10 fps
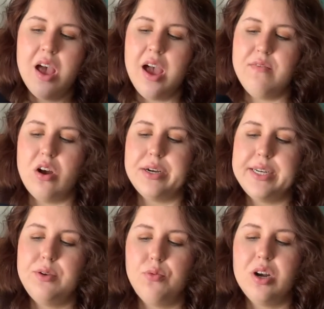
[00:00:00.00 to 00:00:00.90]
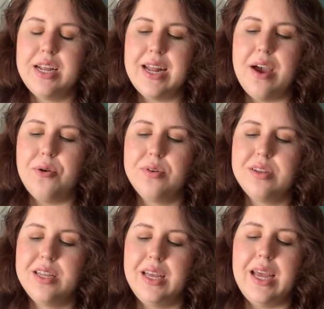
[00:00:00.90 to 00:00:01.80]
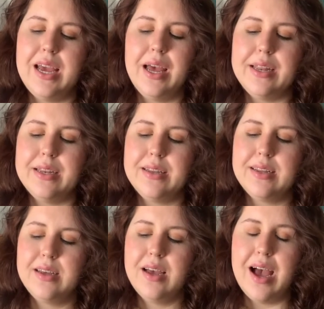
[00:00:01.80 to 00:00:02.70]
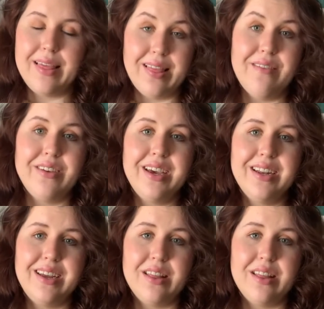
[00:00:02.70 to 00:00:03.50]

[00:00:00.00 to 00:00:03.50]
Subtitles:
I've already worn it out and I love it.